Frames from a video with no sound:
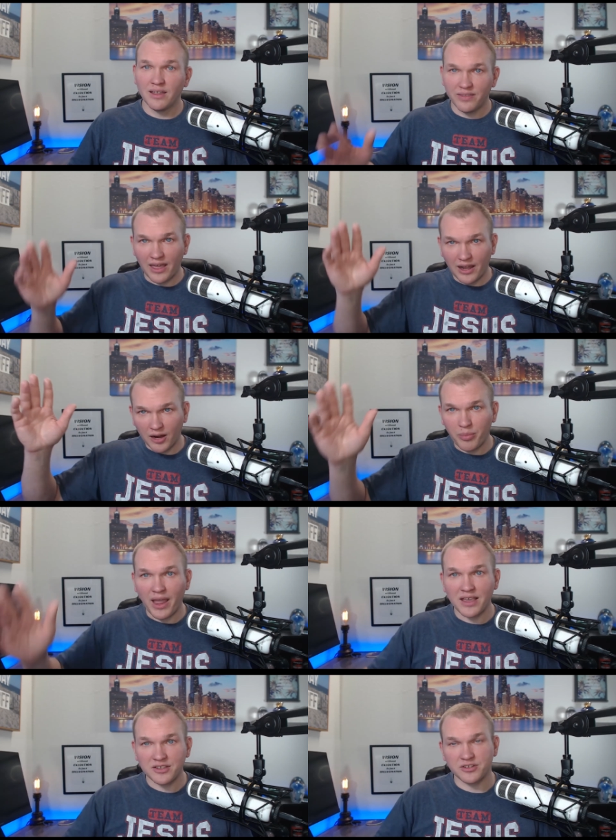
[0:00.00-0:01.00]
That our
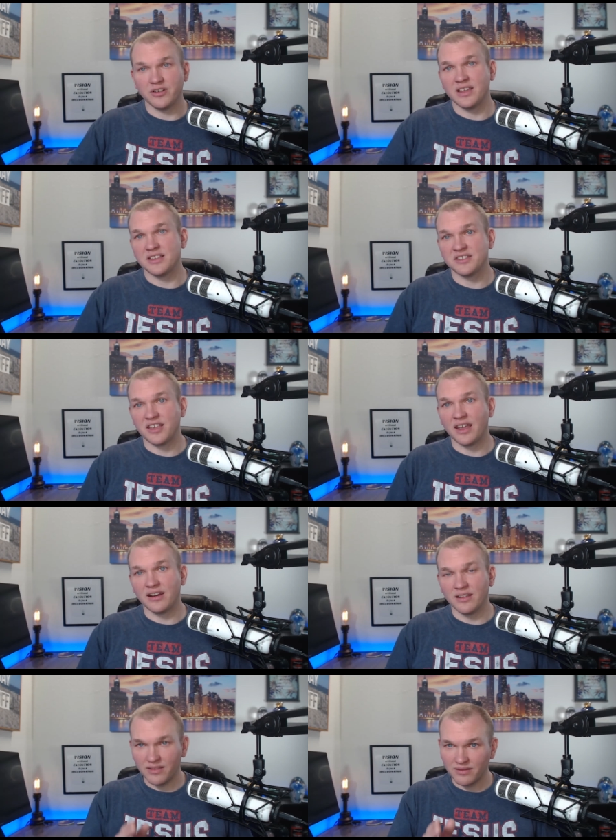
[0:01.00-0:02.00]
pastor has
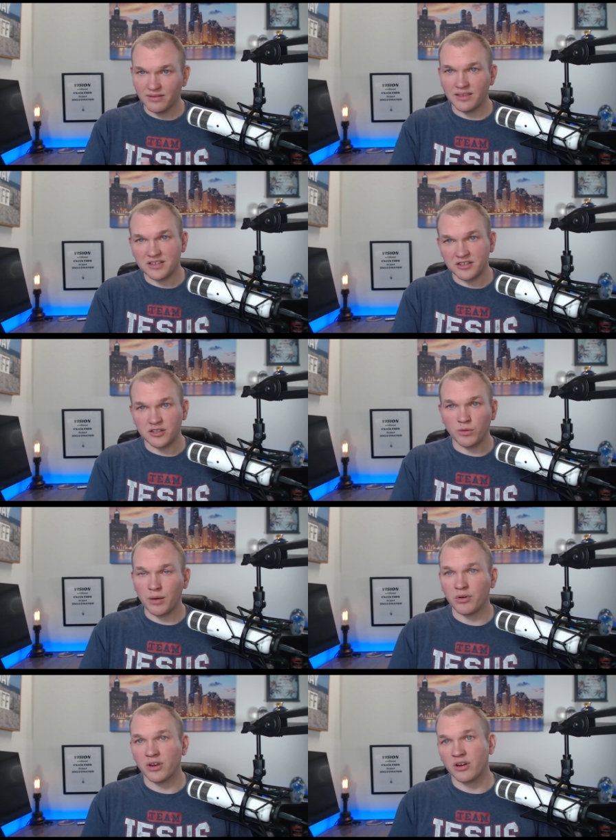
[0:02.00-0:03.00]
said, this is the way
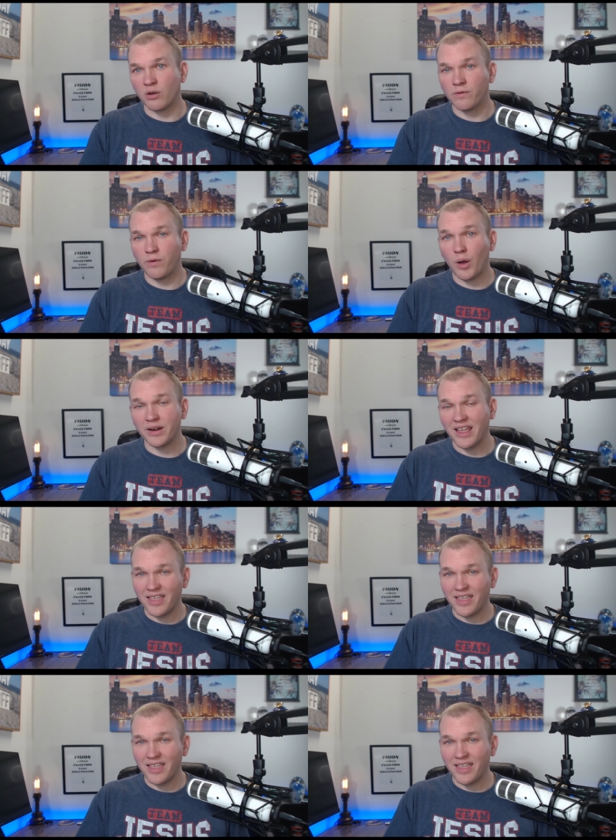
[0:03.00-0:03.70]
we're going to go forward.